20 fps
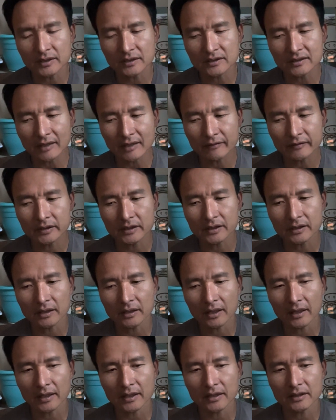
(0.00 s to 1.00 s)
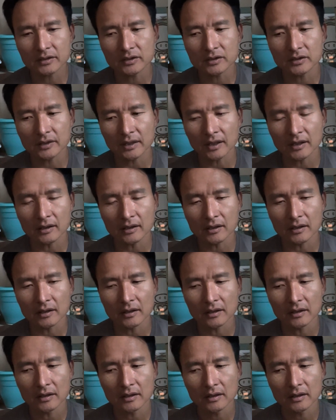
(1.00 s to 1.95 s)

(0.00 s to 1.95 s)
17 gauge at a